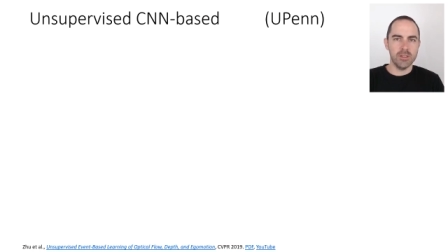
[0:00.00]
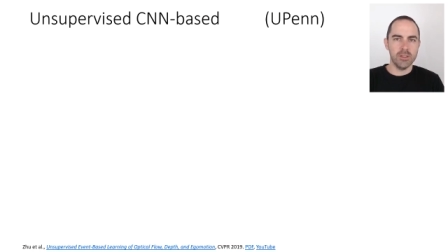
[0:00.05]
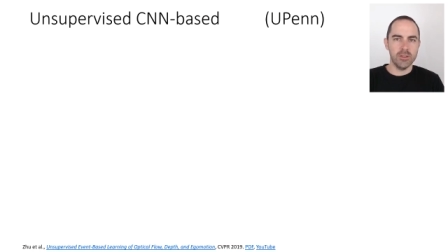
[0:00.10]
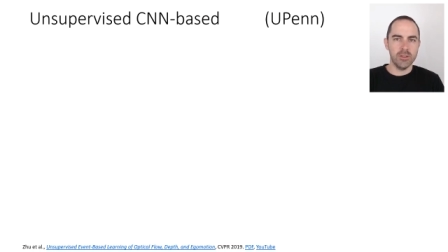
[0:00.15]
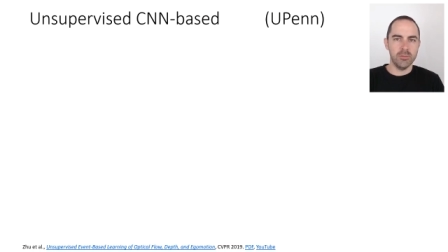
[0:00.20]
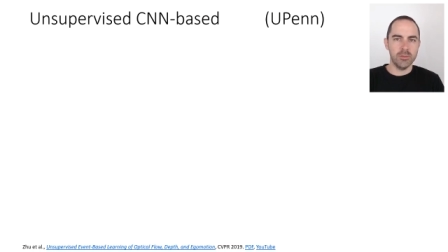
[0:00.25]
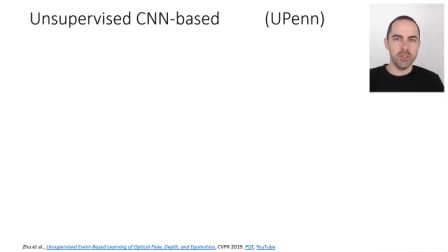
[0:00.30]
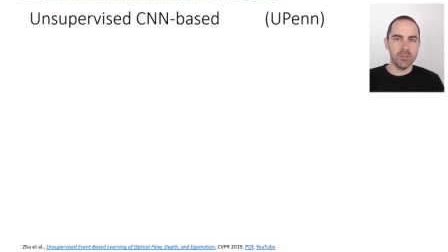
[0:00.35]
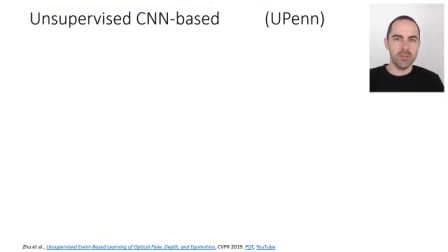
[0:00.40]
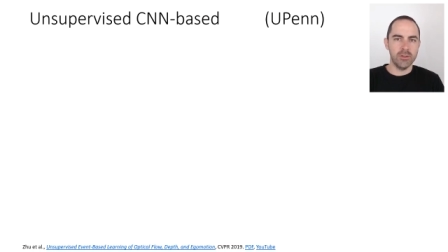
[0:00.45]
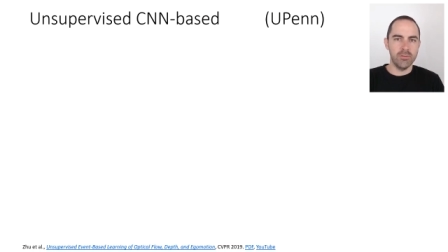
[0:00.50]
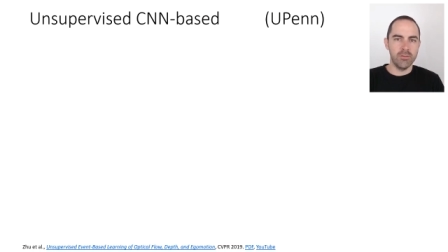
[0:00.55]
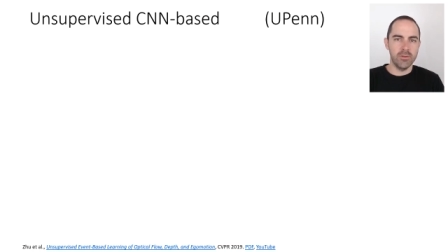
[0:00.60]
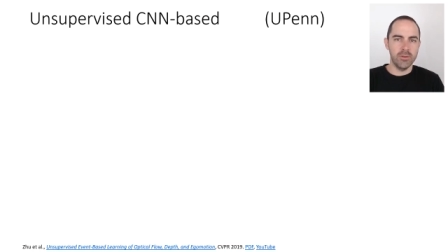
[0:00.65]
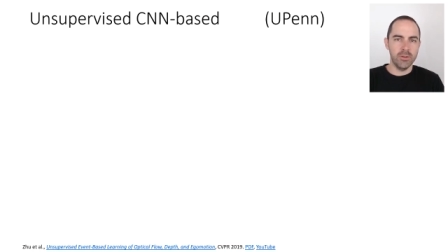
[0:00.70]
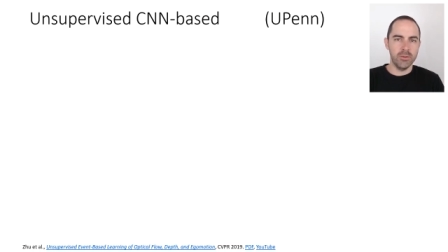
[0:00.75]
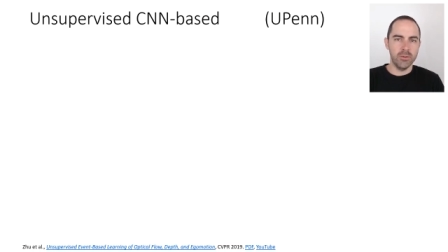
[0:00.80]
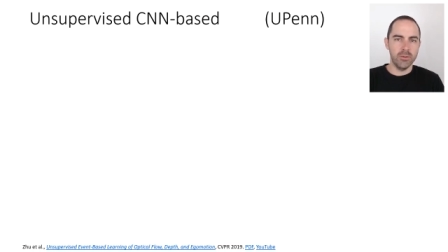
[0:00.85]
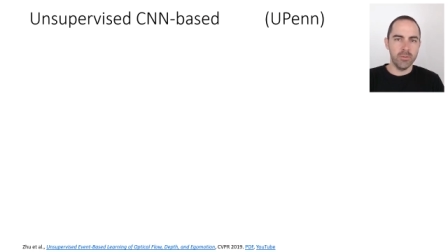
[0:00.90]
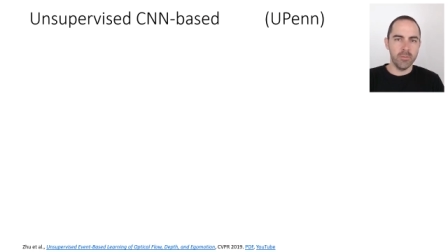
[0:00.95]
optical
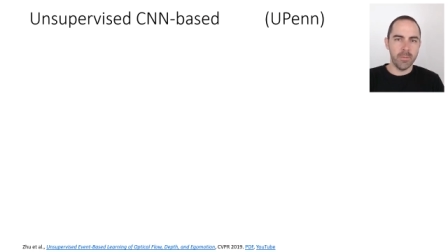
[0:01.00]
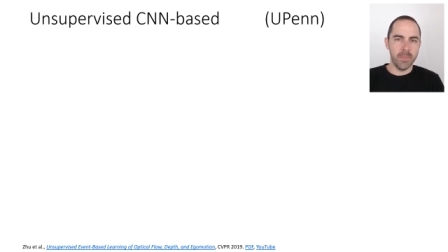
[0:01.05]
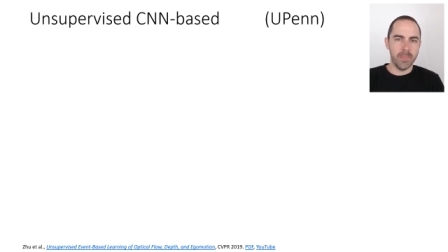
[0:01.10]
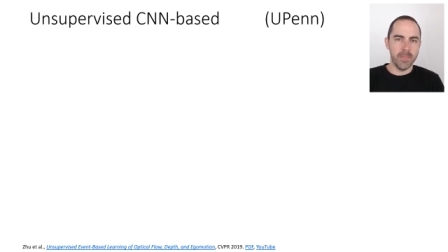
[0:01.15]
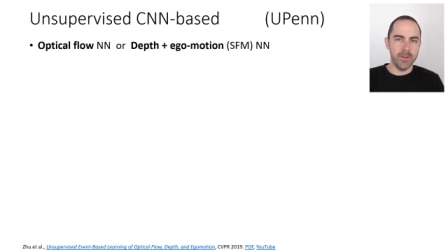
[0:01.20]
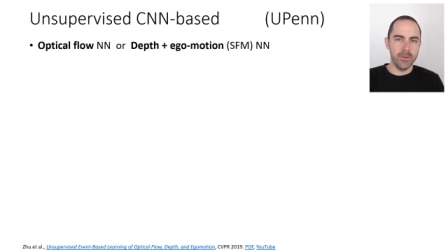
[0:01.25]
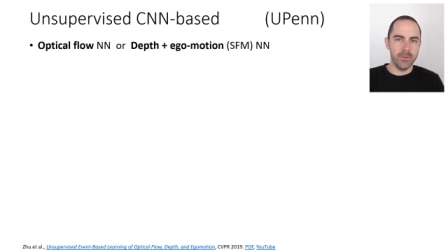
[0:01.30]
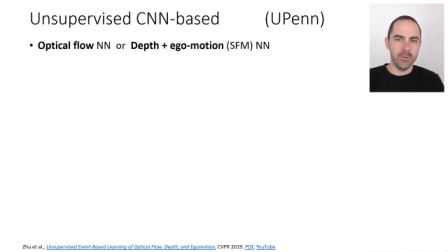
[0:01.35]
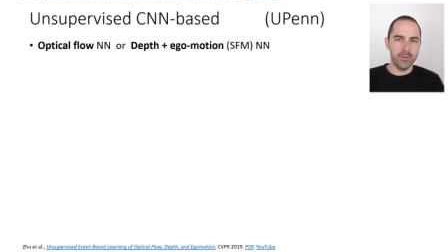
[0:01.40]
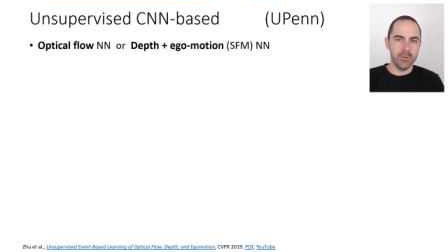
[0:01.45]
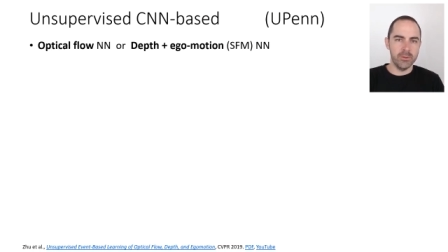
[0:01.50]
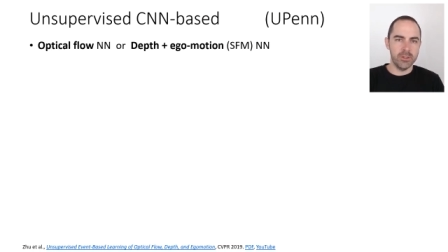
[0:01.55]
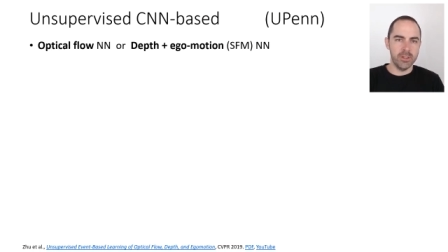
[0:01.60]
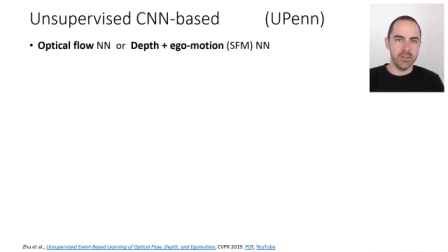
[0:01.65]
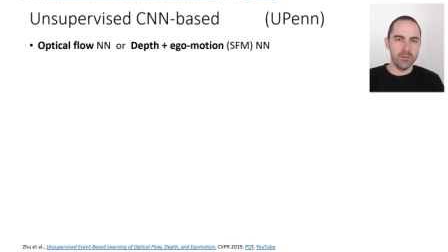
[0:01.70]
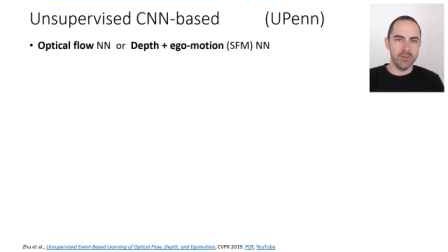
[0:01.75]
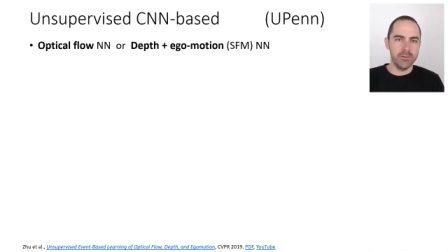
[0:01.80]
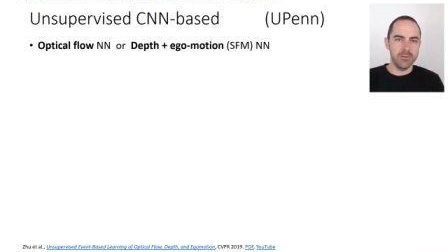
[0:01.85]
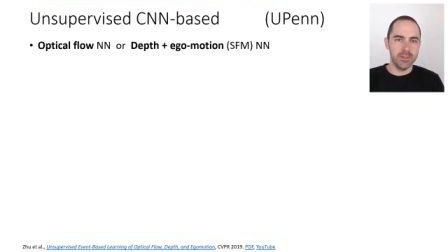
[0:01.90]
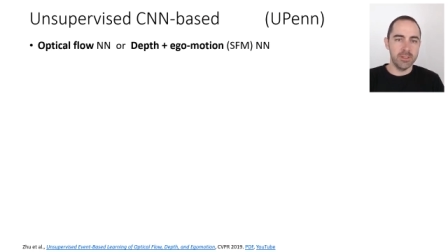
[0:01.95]
flow or
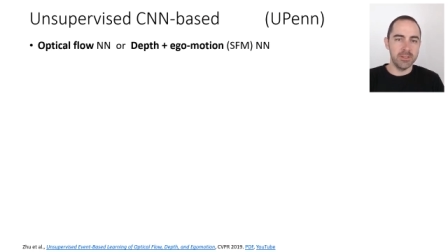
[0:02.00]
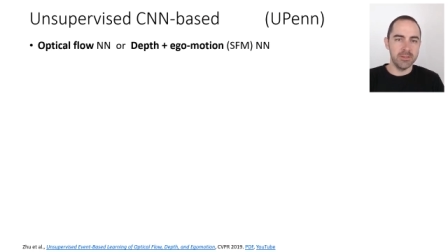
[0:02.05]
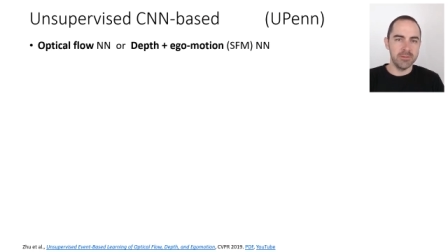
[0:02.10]
depth